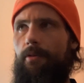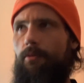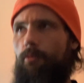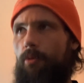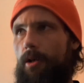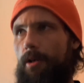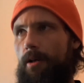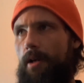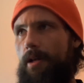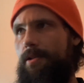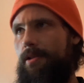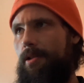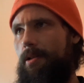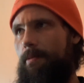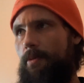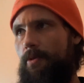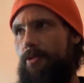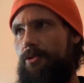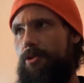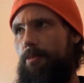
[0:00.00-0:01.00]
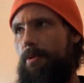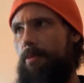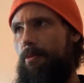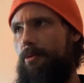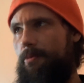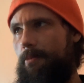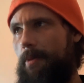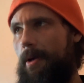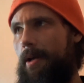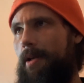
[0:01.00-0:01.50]
And where I see most of
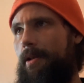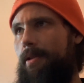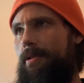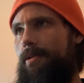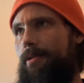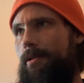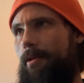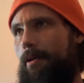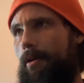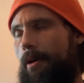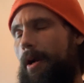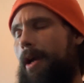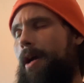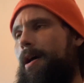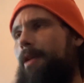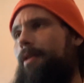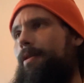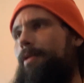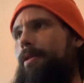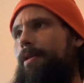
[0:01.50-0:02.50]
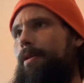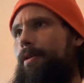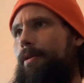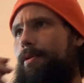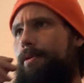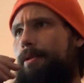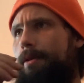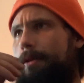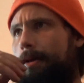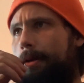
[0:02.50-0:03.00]
people's minds are at
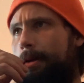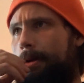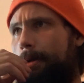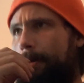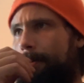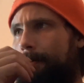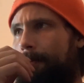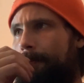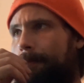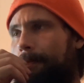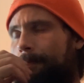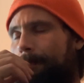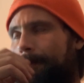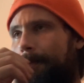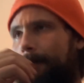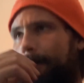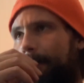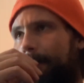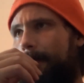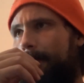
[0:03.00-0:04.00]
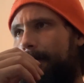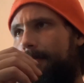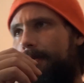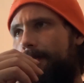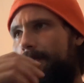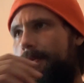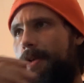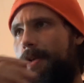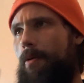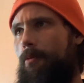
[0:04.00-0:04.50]
is
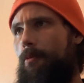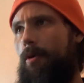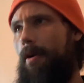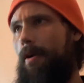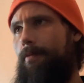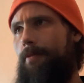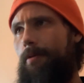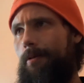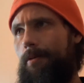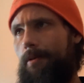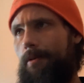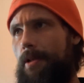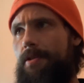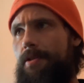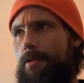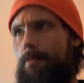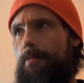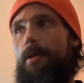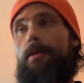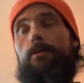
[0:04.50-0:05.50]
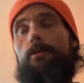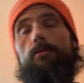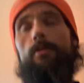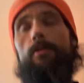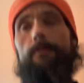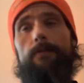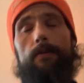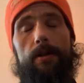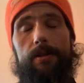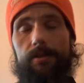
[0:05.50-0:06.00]
just not where I feel it needs to be in order
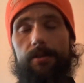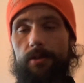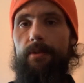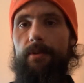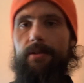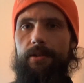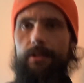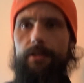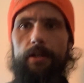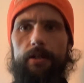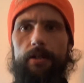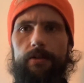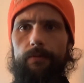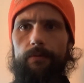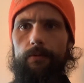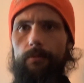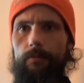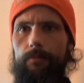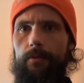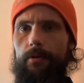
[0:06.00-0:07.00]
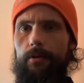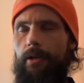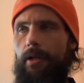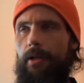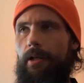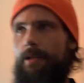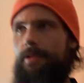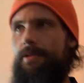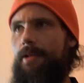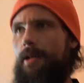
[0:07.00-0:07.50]
for us to be successful. Okay,
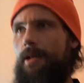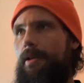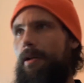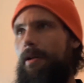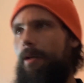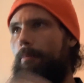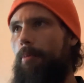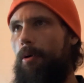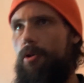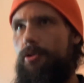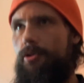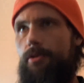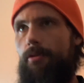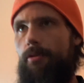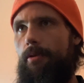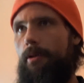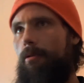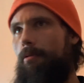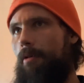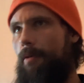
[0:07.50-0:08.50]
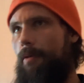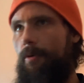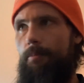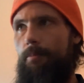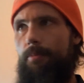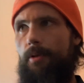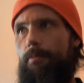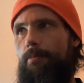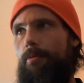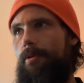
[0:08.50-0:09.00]
it's not like a personal like, oh, I want
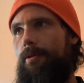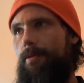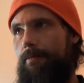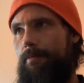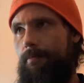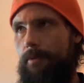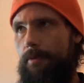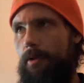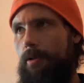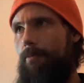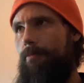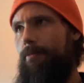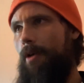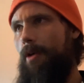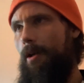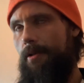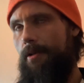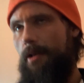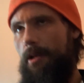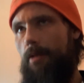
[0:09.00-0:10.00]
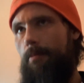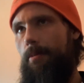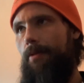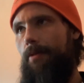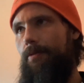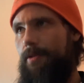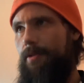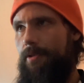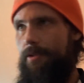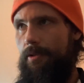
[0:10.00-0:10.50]
people to you know th- talk
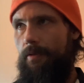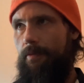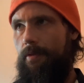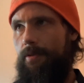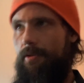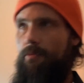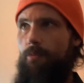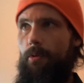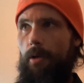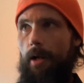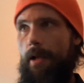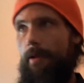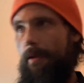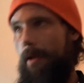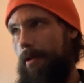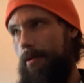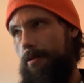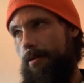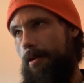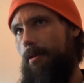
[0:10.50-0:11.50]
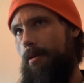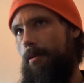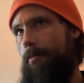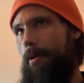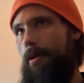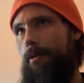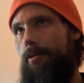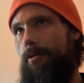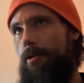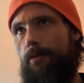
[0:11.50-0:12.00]
about this stuff because it's what I like to talk
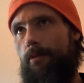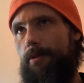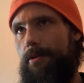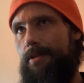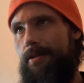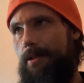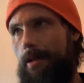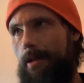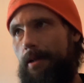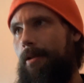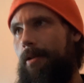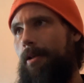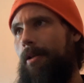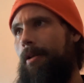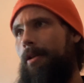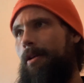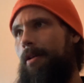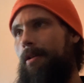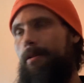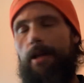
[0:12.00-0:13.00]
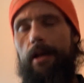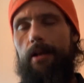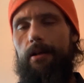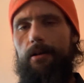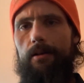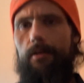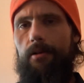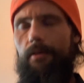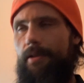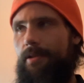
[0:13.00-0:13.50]
about. No, it's not that at
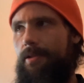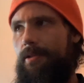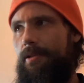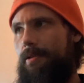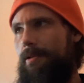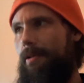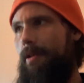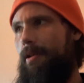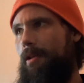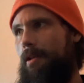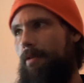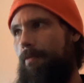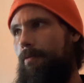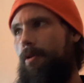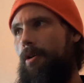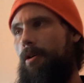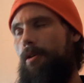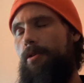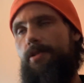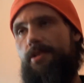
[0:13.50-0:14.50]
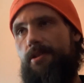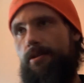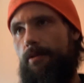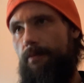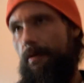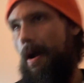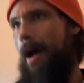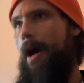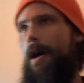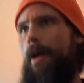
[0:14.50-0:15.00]
all. It's it's like if we are to
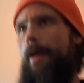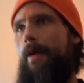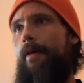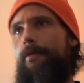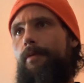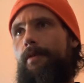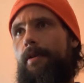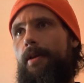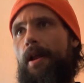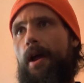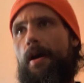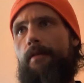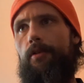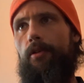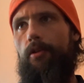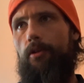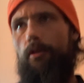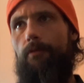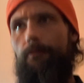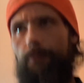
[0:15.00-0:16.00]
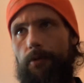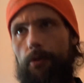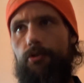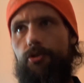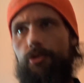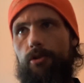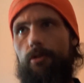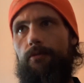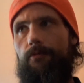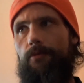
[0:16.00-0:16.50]
survive and have a good
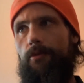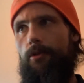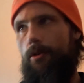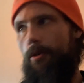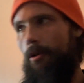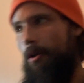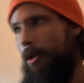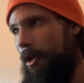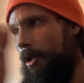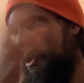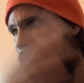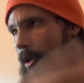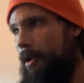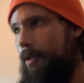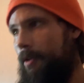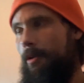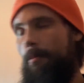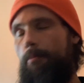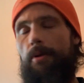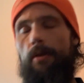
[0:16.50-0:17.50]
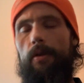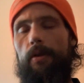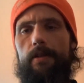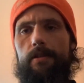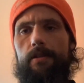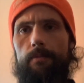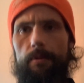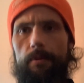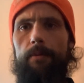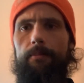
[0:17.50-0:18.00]
future for the
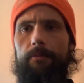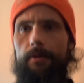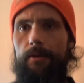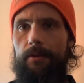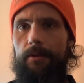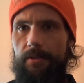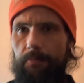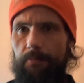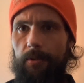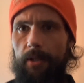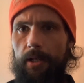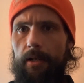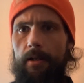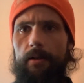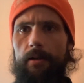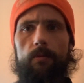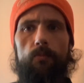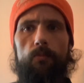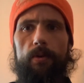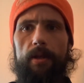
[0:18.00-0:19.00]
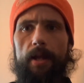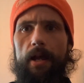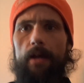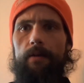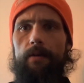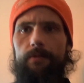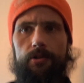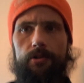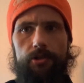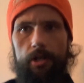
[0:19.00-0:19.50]
billions of people on this planet, we
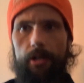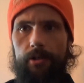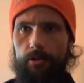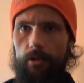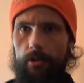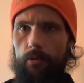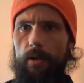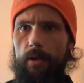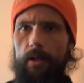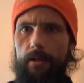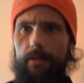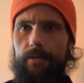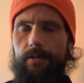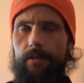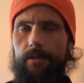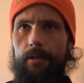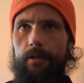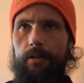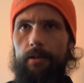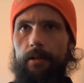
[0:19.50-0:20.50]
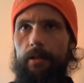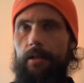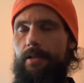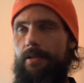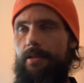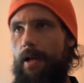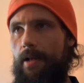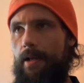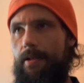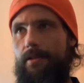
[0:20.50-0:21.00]
have to change our ways. It's
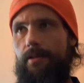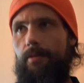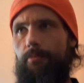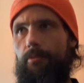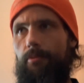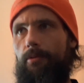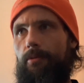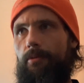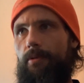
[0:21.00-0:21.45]
that simple.